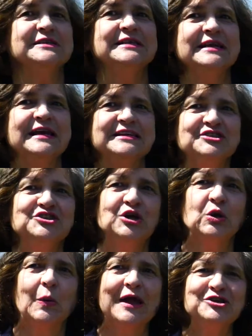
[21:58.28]
to the next
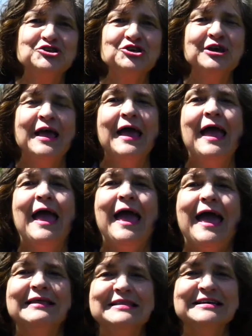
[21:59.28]
generation?
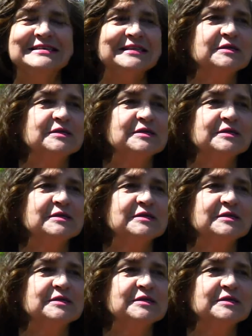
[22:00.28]
And this